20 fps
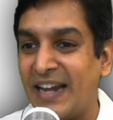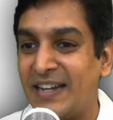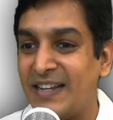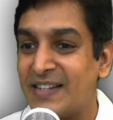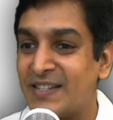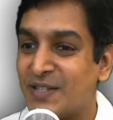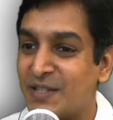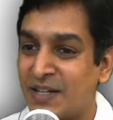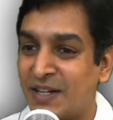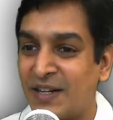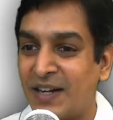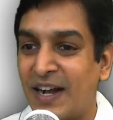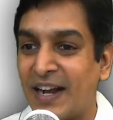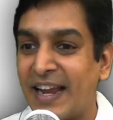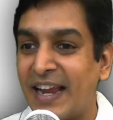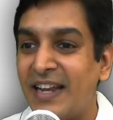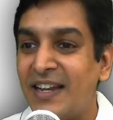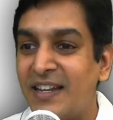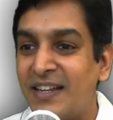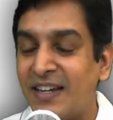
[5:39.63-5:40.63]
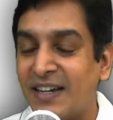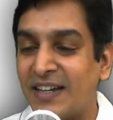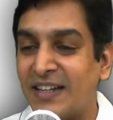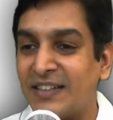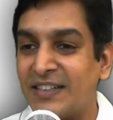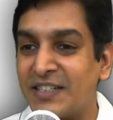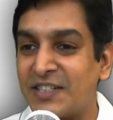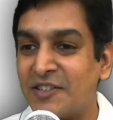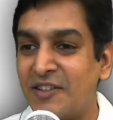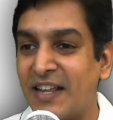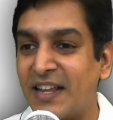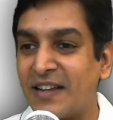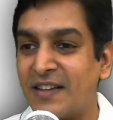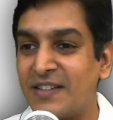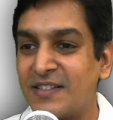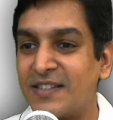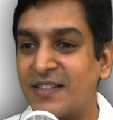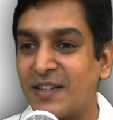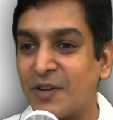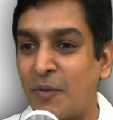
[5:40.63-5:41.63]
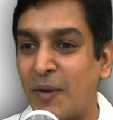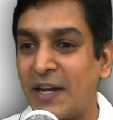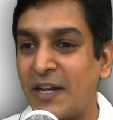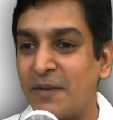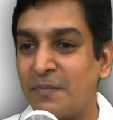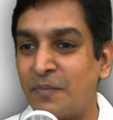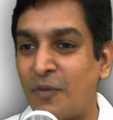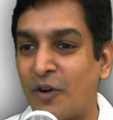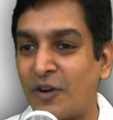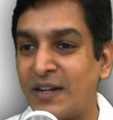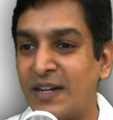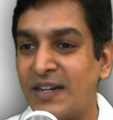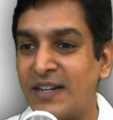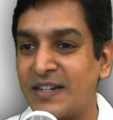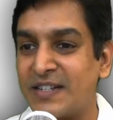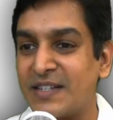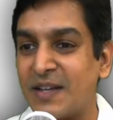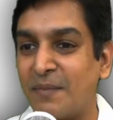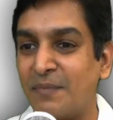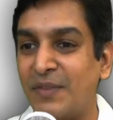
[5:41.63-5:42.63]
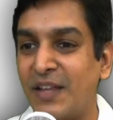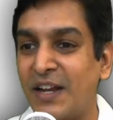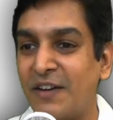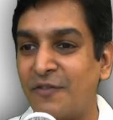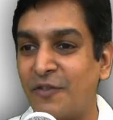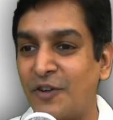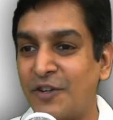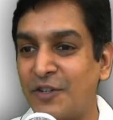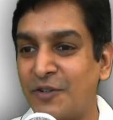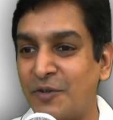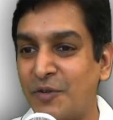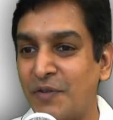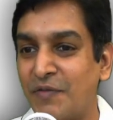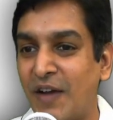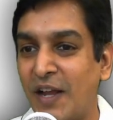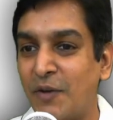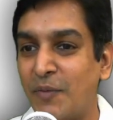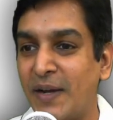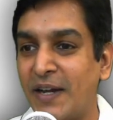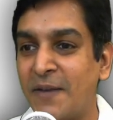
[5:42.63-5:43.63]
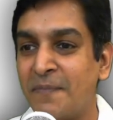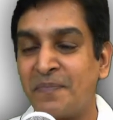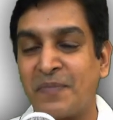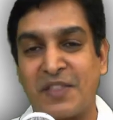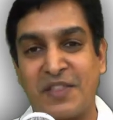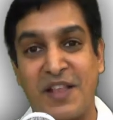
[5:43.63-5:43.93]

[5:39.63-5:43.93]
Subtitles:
And yes, this link is quite important. It's up there for you to evaluate.